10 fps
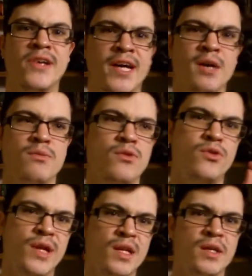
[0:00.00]
crime
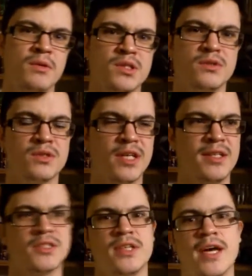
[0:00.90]
thriller
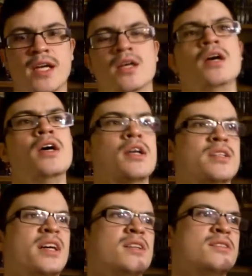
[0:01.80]
kind of style
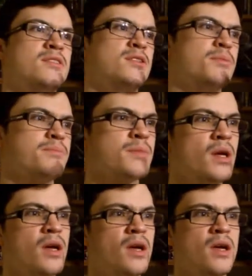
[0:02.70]
that
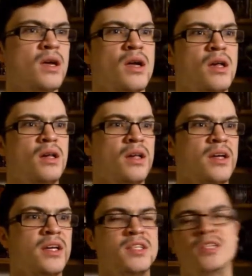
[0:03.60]

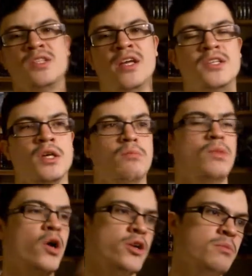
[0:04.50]
essentially is a
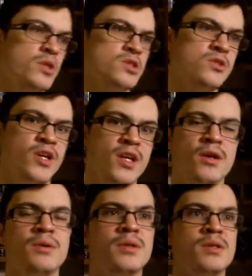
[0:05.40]
murder
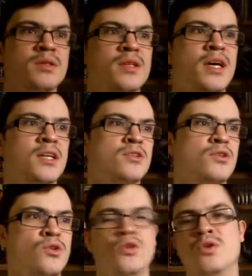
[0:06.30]
mystery that
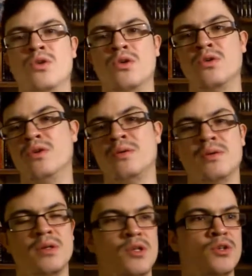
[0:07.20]
you
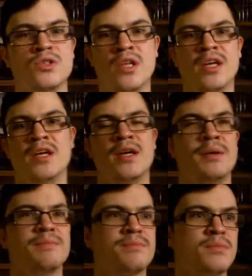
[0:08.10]
usually